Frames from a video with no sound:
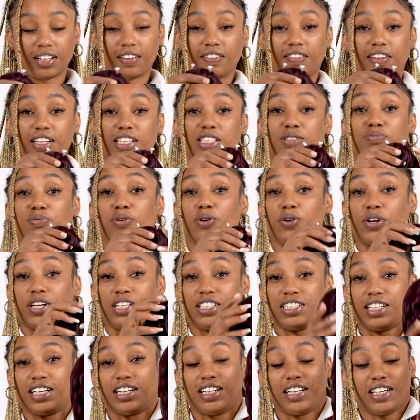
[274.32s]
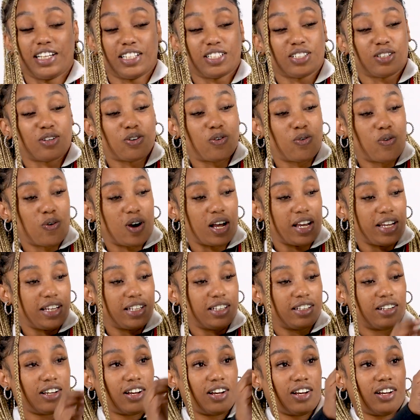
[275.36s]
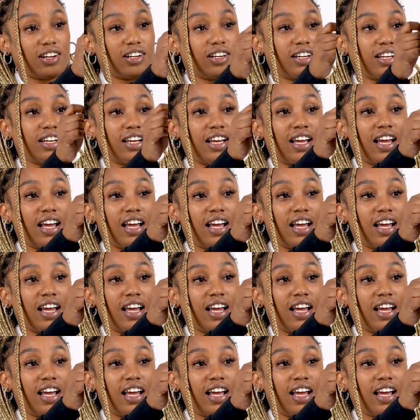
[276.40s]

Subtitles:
This ponytail is quite long